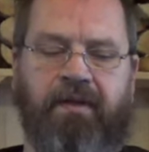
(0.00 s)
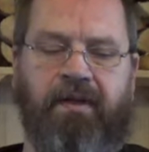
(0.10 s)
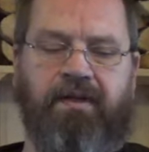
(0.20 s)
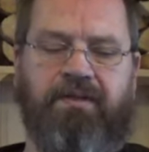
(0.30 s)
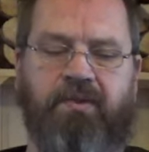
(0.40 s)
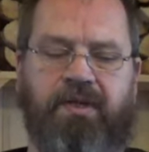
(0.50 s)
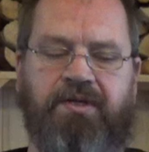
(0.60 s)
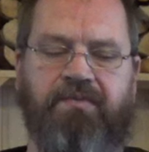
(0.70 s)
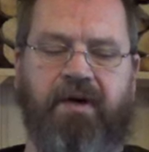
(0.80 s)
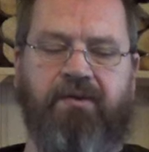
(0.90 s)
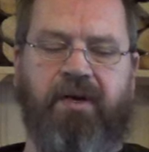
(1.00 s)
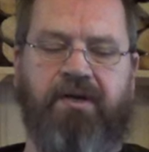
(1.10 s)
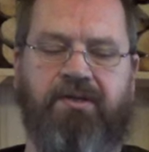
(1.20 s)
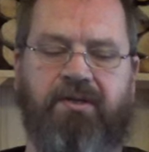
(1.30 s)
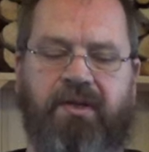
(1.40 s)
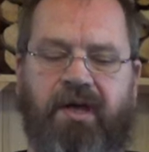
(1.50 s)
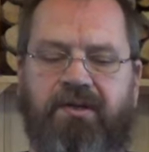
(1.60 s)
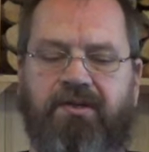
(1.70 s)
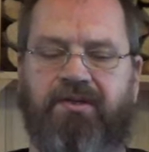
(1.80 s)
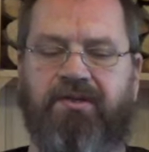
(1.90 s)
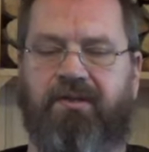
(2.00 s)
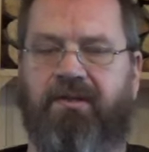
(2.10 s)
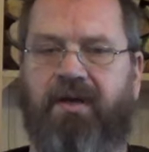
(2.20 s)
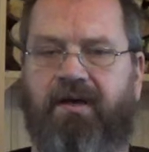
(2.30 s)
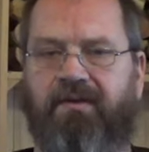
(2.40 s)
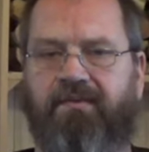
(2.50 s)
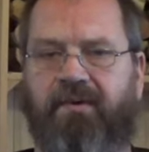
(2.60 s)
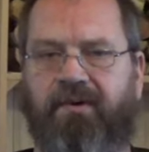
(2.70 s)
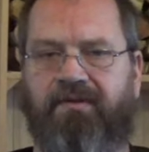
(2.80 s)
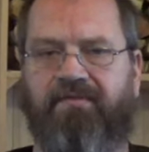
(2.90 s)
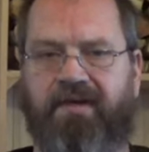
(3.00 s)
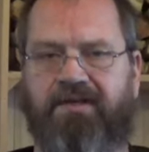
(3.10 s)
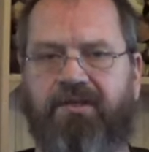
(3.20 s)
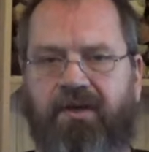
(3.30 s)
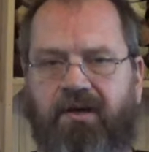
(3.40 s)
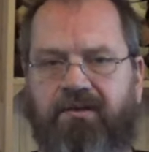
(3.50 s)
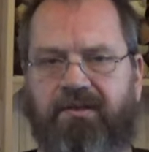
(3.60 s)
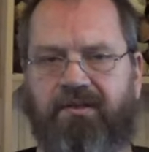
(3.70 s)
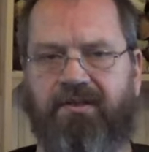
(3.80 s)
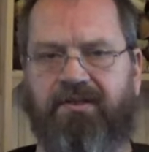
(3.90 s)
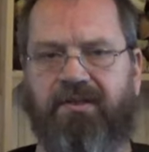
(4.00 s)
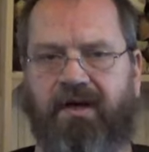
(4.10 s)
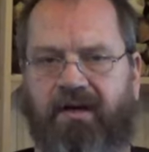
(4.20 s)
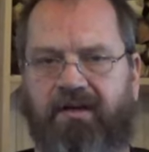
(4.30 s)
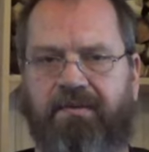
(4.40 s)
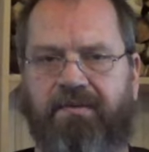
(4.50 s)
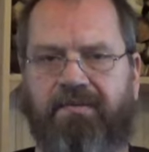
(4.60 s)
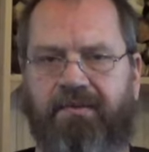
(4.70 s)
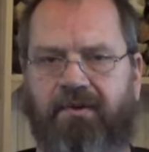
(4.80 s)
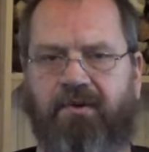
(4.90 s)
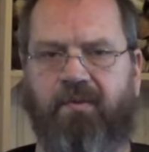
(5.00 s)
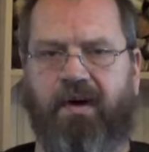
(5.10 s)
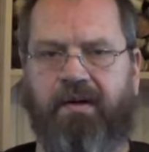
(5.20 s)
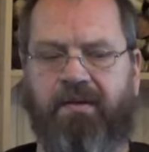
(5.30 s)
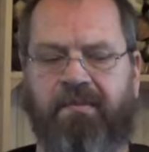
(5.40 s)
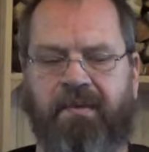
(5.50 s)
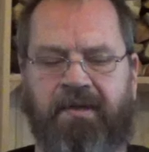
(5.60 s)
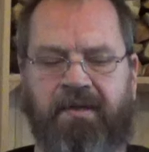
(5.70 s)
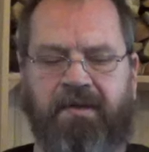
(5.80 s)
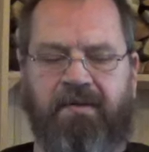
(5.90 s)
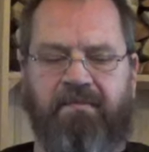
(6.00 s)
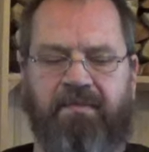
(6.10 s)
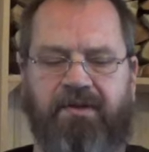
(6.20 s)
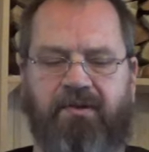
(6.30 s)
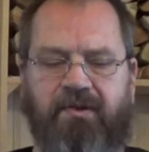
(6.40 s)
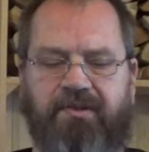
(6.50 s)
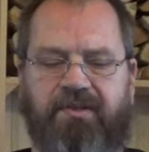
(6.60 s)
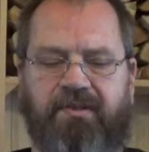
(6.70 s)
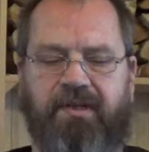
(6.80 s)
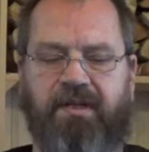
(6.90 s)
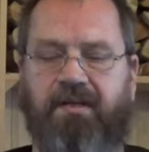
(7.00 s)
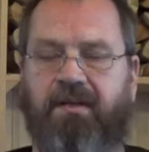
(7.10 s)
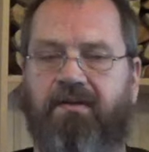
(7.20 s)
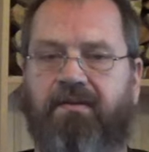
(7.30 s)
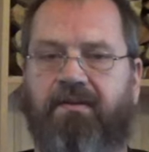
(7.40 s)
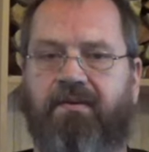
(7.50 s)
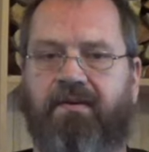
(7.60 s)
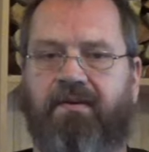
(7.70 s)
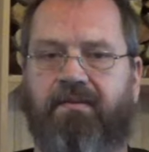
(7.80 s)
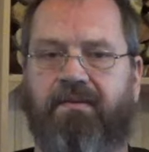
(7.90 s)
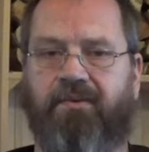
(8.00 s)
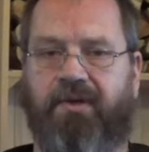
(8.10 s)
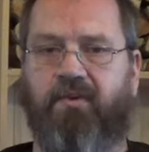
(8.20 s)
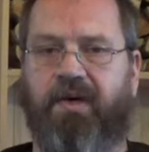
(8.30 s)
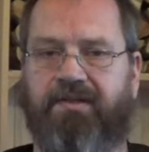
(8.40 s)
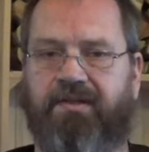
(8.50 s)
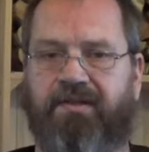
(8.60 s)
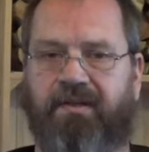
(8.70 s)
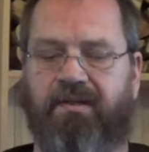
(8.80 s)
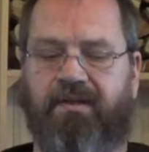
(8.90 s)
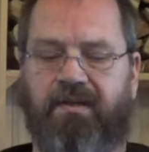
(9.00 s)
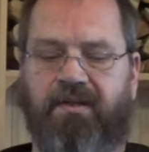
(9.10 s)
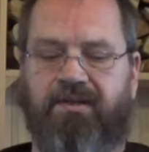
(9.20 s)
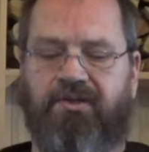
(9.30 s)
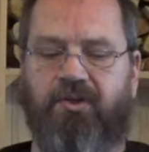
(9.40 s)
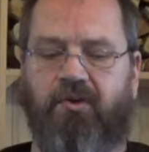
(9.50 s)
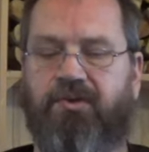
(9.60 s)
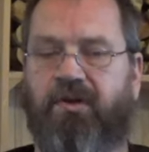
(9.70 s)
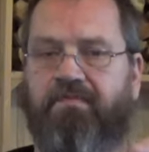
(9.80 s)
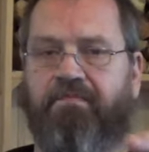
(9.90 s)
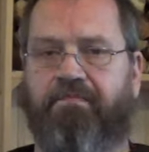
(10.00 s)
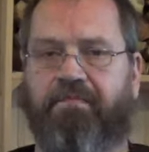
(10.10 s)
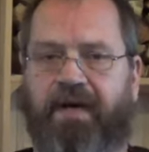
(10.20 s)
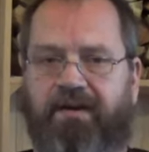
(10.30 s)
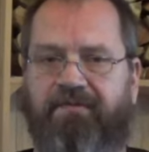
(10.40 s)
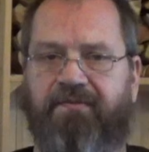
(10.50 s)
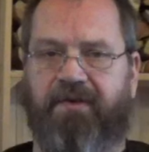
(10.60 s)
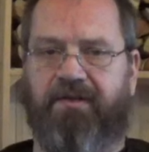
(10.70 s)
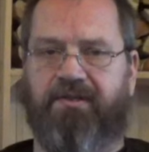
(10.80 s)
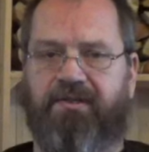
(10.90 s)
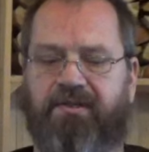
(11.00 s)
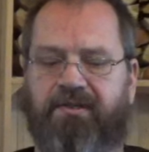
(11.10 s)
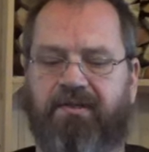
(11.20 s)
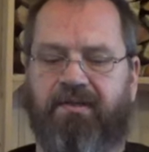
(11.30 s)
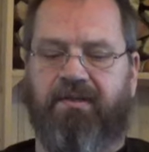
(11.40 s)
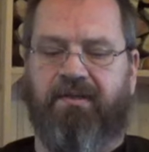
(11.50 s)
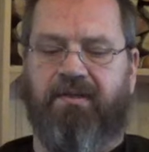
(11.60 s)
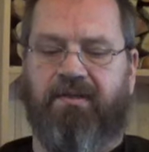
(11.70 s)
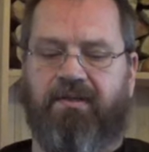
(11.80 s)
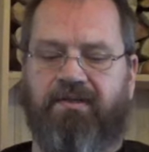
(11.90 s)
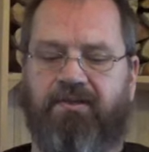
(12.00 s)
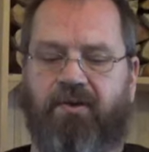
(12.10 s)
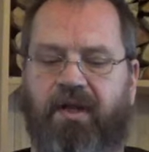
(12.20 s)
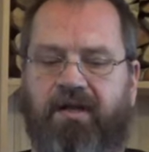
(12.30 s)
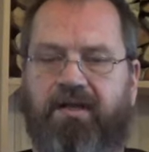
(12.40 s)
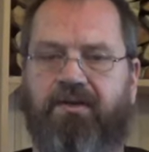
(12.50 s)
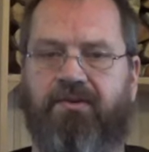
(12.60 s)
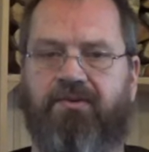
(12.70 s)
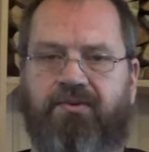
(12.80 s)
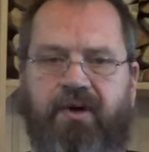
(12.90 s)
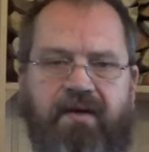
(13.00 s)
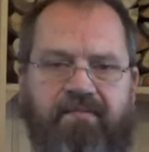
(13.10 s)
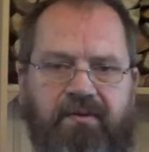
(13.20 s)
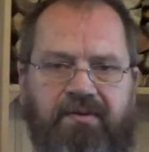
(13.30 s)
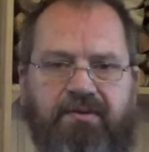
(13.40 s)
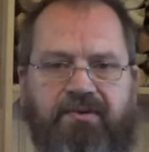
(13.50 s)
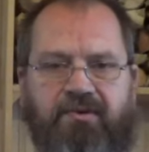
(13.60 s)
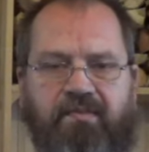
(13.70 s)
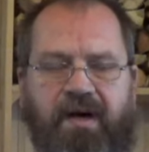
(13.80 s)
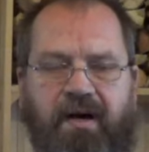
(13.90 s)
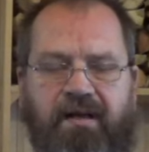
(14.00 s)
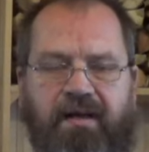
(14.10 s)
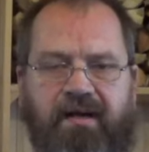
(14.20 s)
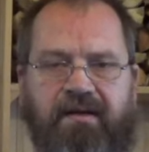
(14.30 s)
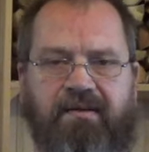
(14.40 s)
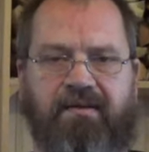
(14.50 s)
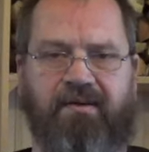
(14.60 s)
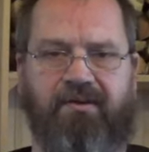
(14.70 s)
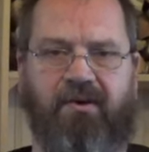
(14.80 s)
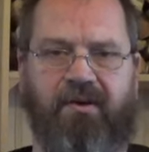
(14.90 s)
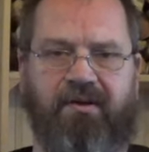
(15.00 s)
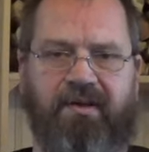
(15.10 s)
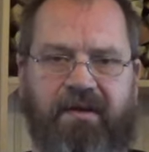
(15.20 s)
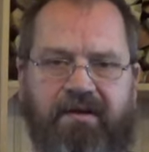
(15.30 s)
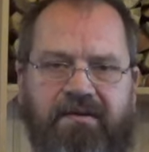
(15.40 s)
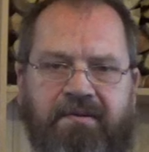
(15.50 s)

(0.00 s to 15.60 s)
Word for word: And the Swedish Migration Agency, they were investigating this guy. You know why? Because he requested social benefits so that he could travel to Somalia on holiday.